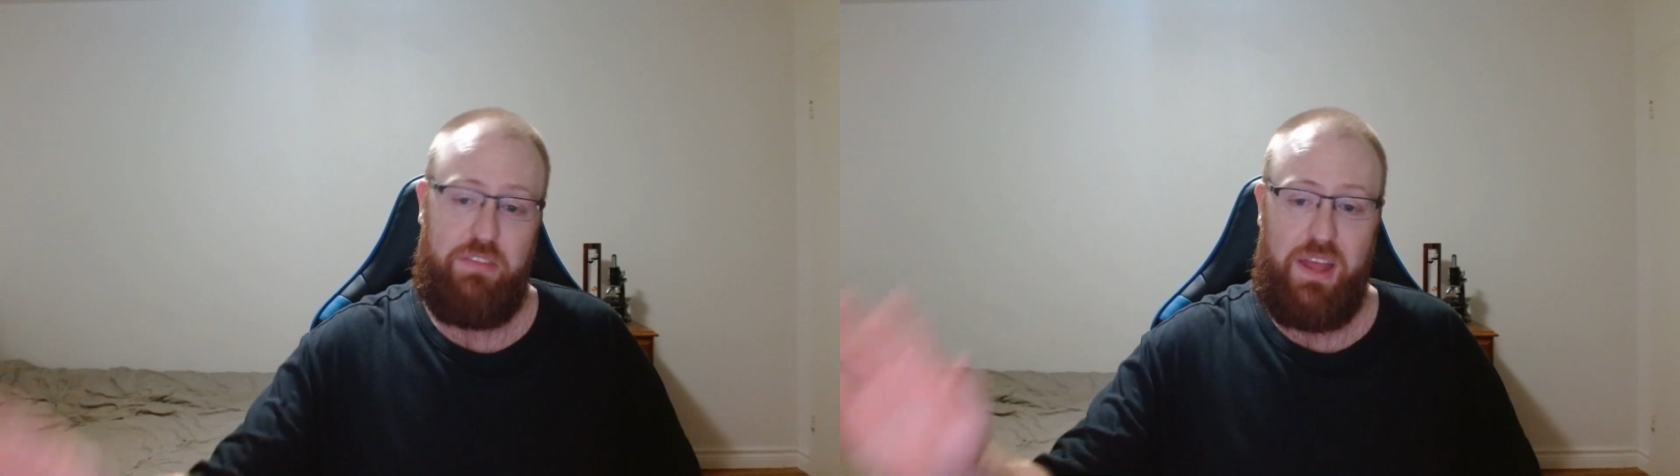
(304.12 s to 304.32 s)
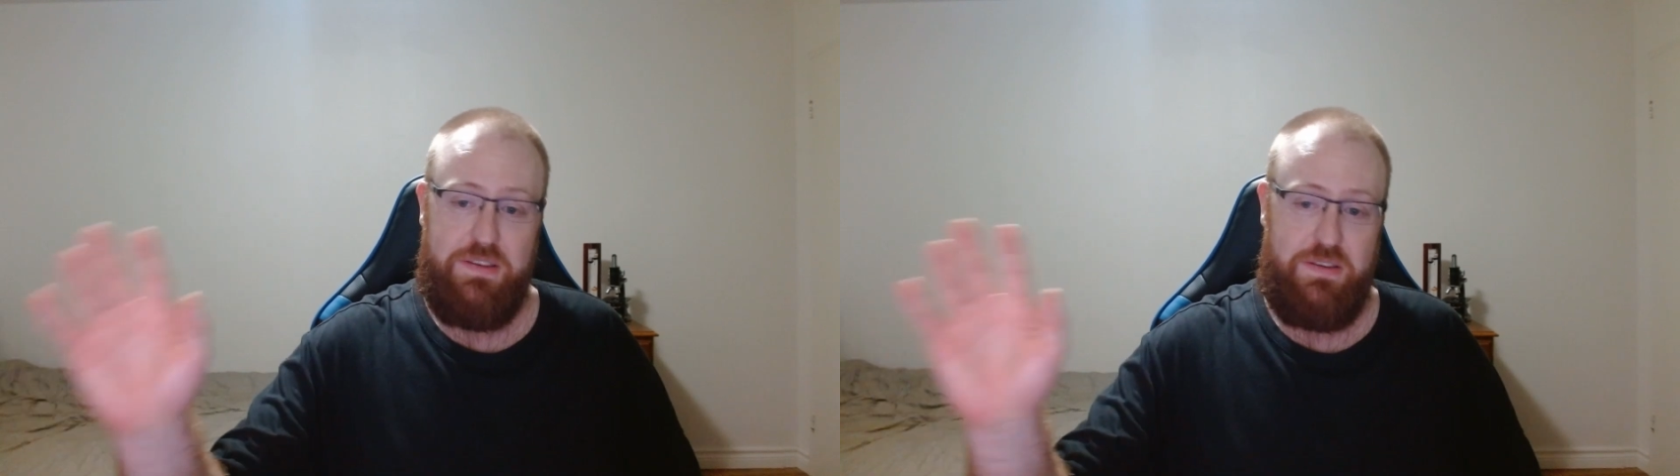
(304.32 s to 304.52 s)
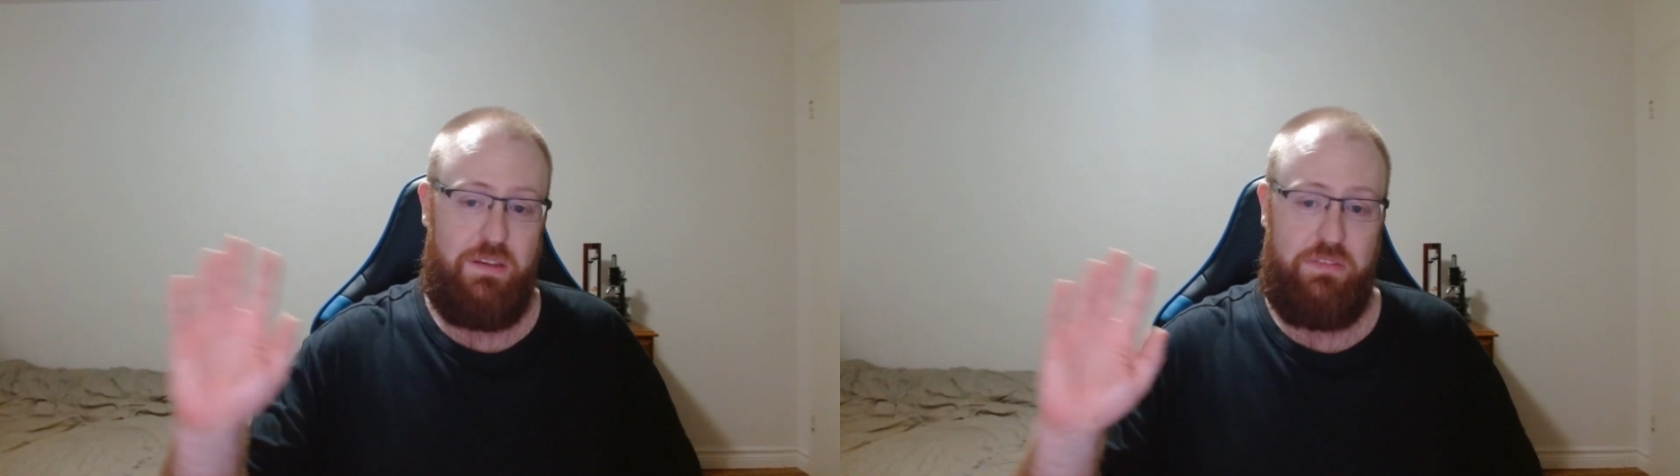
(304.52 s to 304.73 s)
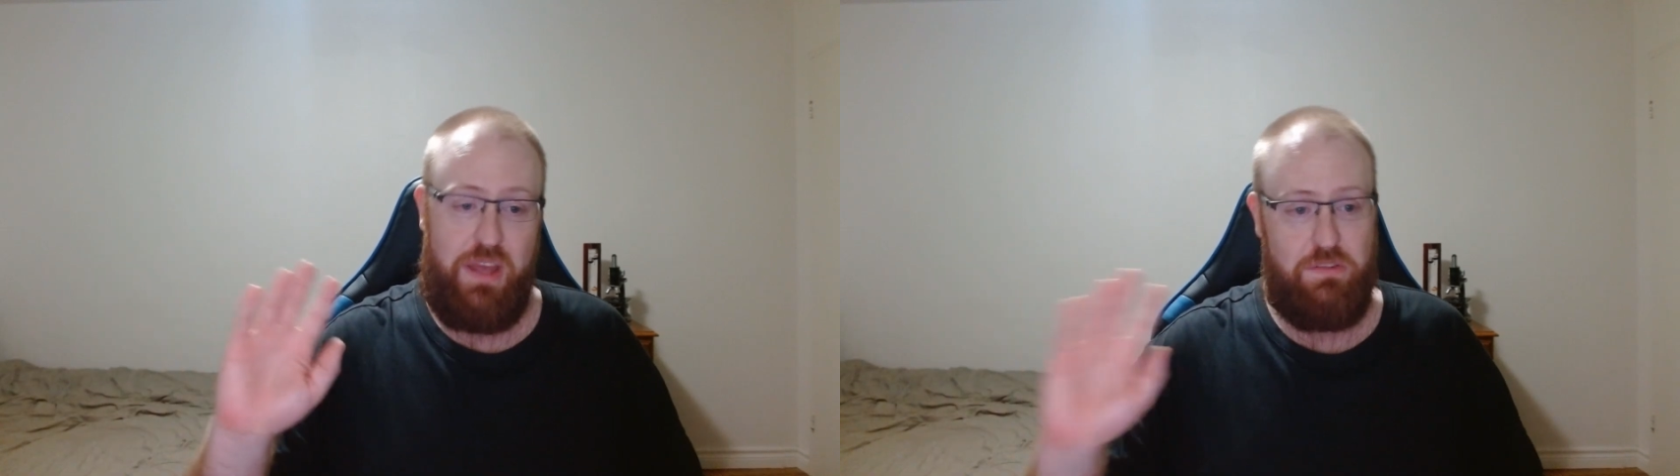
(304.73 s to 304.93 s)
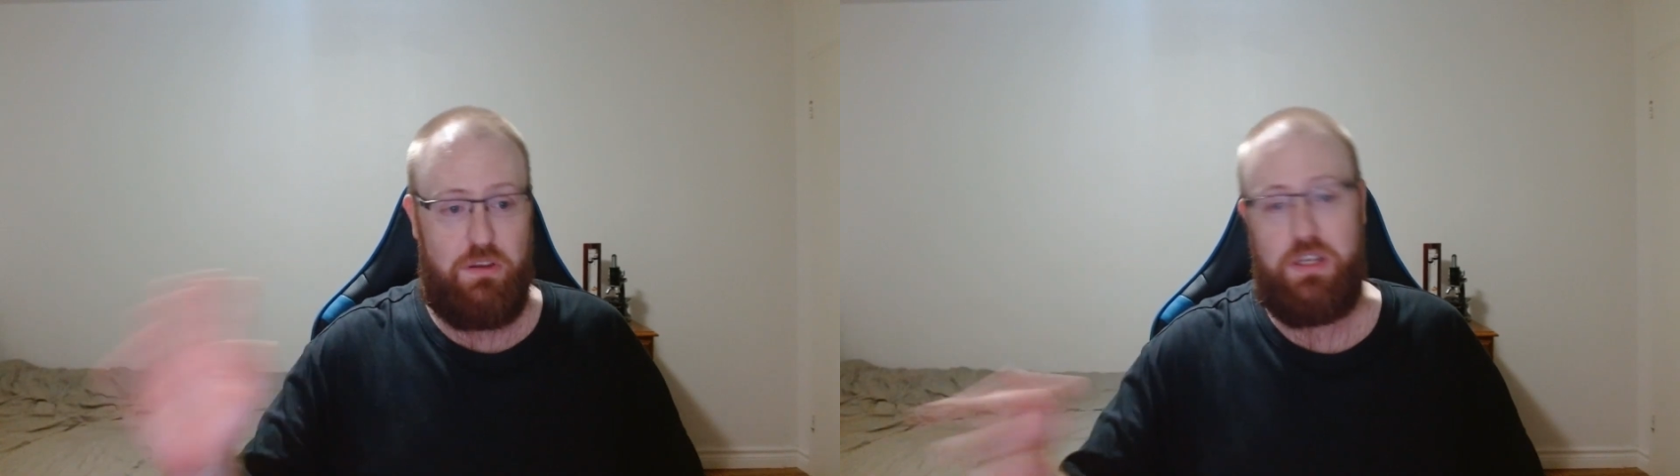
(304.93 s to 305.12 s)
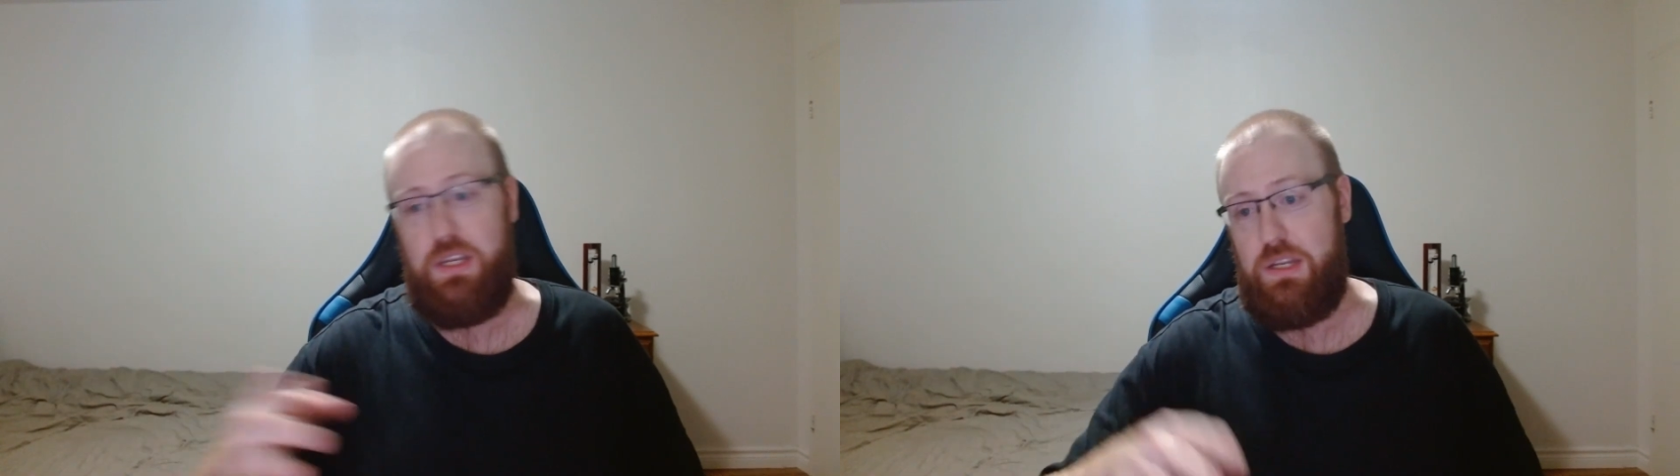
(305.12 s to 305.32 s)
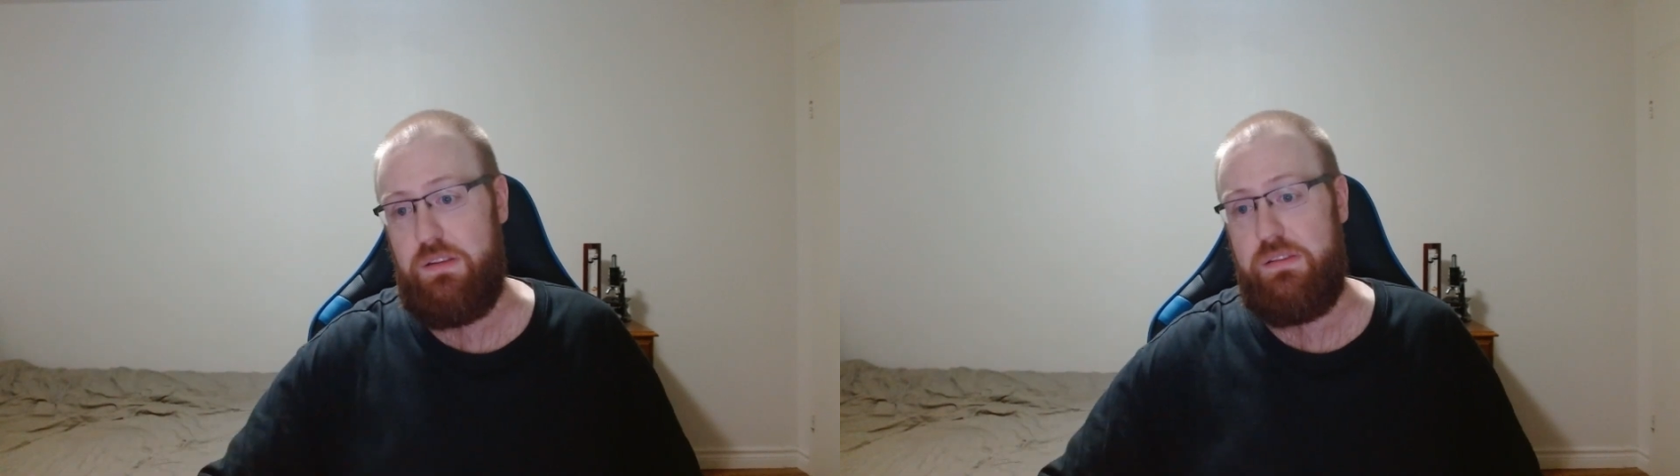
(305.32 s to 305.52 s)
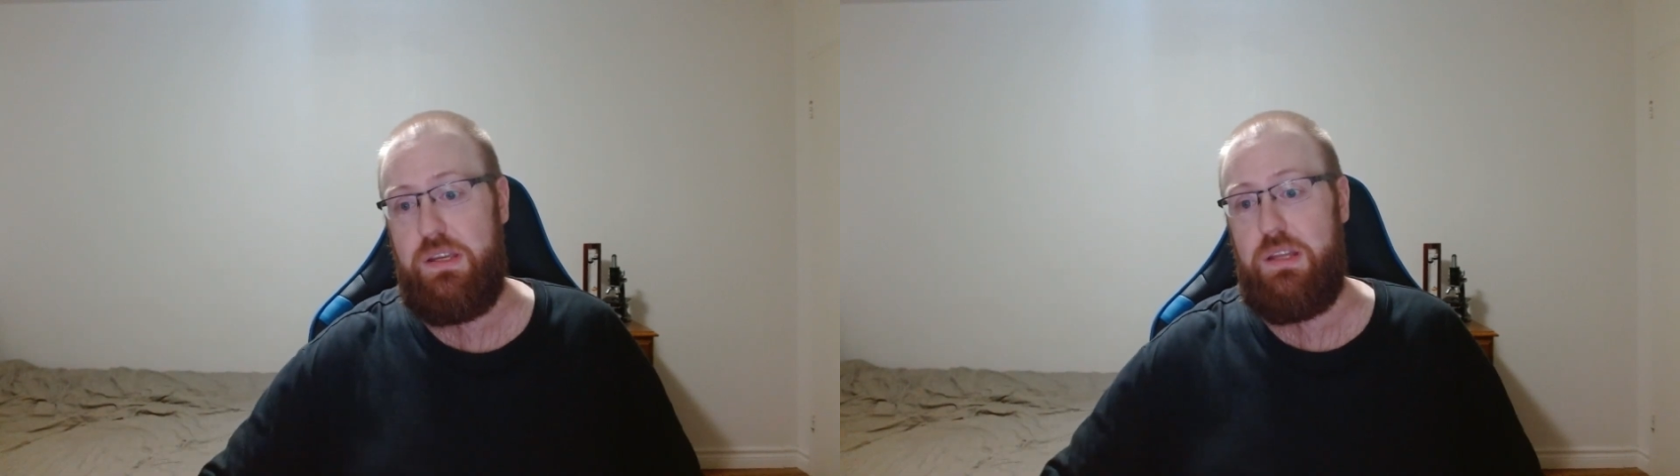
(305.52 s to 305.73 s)
that's all you need to
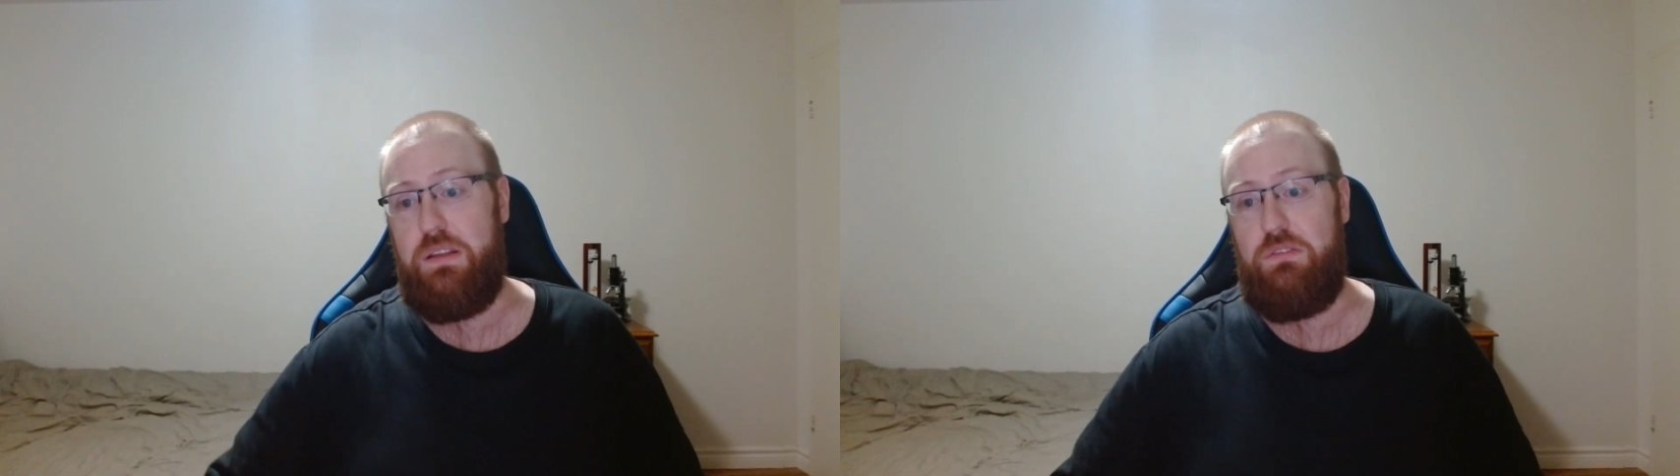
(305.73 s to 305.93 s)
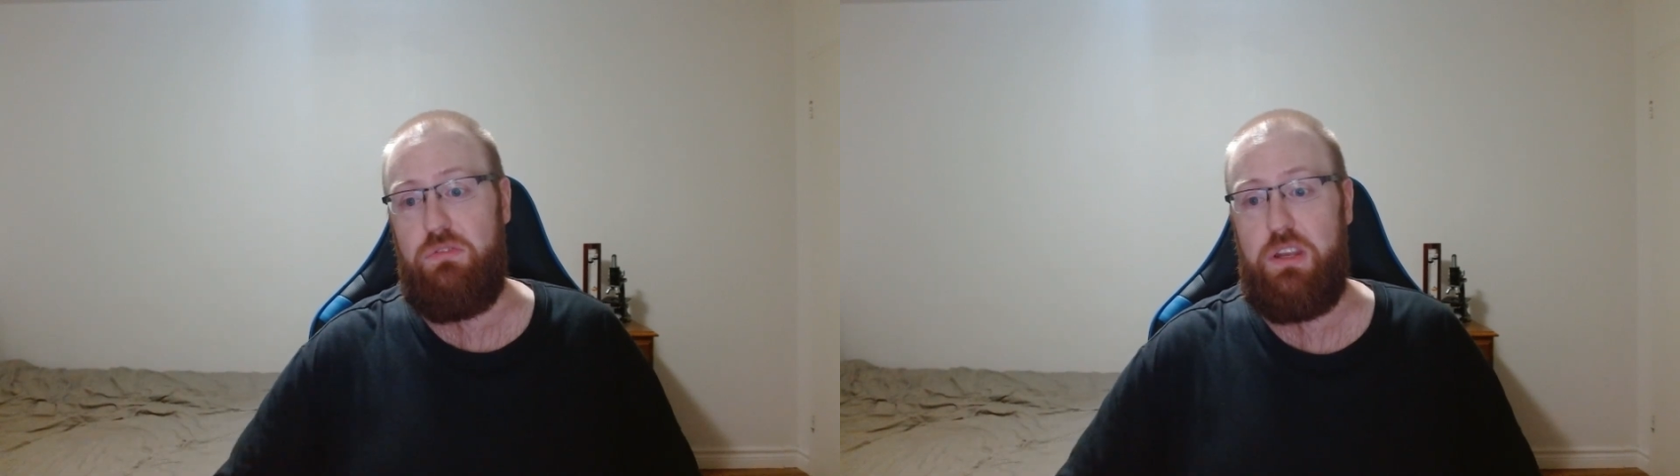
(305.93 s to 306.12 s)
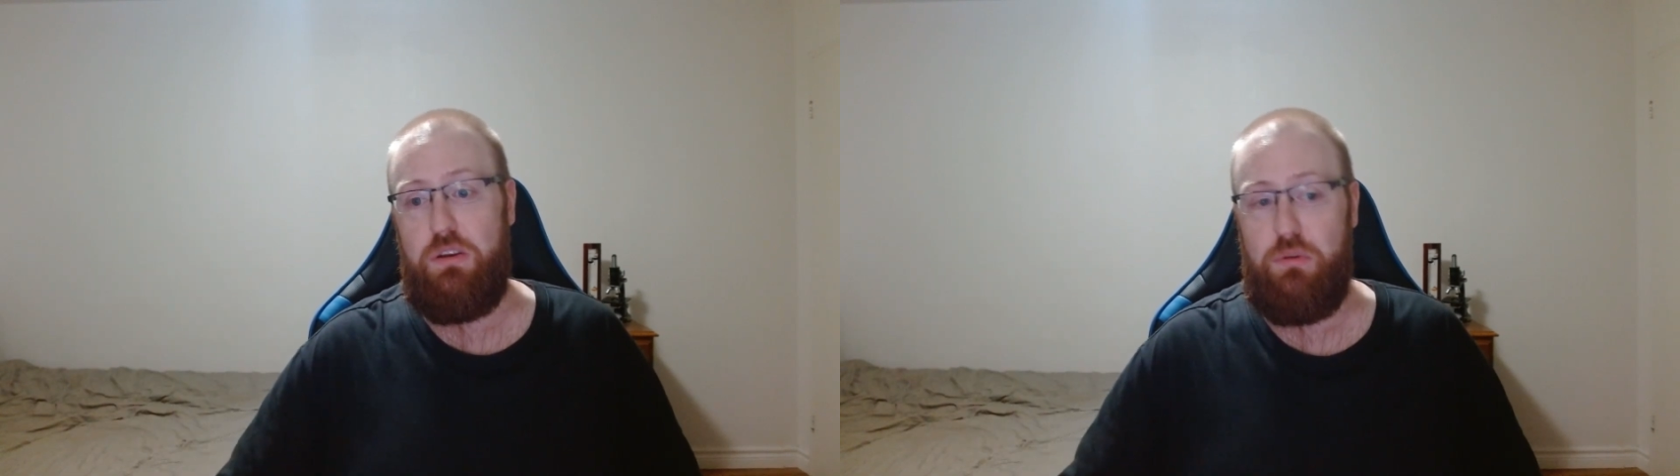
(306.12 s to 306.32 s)
see in this video,